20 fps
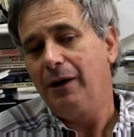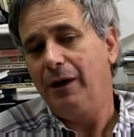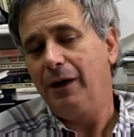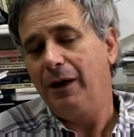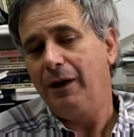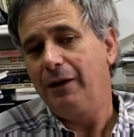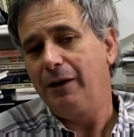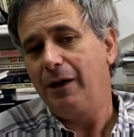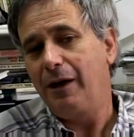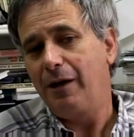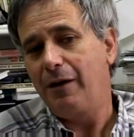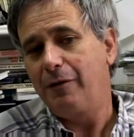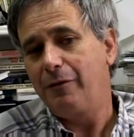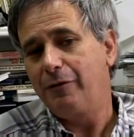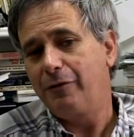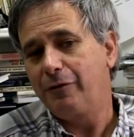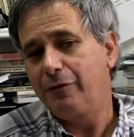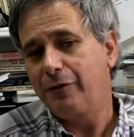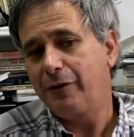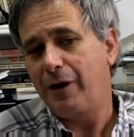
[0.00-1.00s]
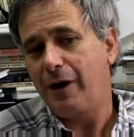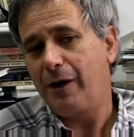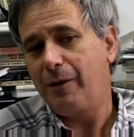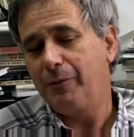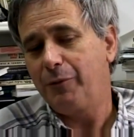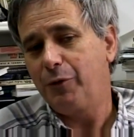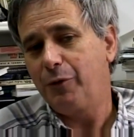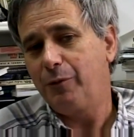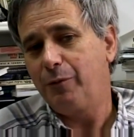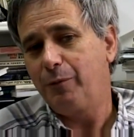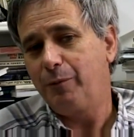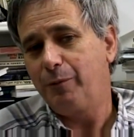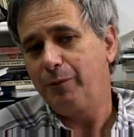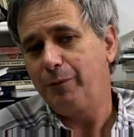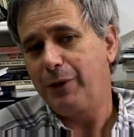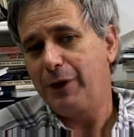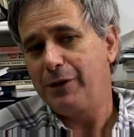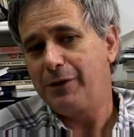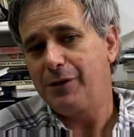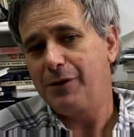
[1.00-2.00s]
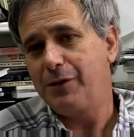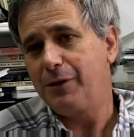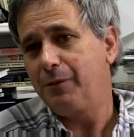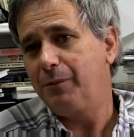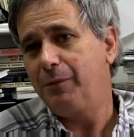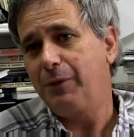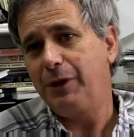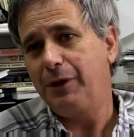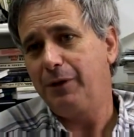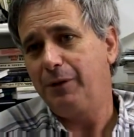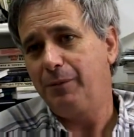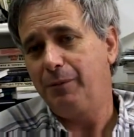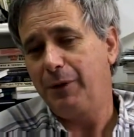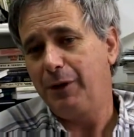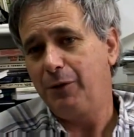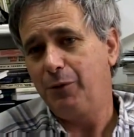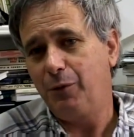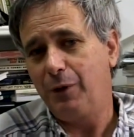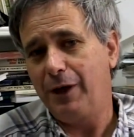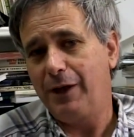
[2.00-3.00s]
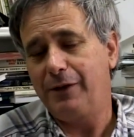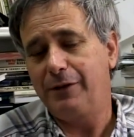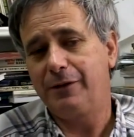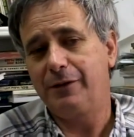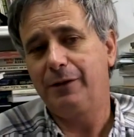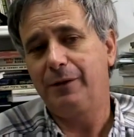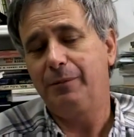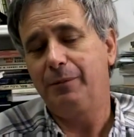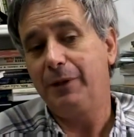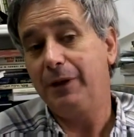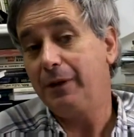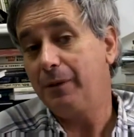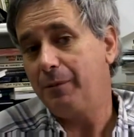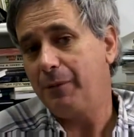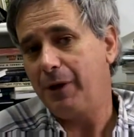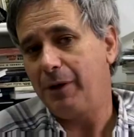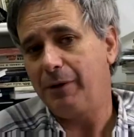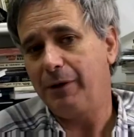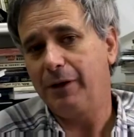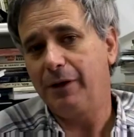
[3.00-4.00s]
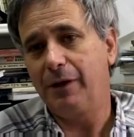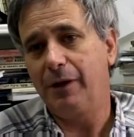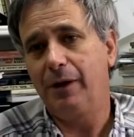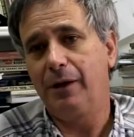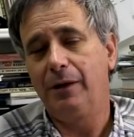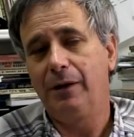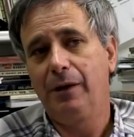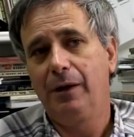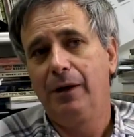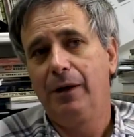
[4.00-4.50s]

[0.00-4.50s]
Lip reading: and I've come to places in Midwest and Mid-America.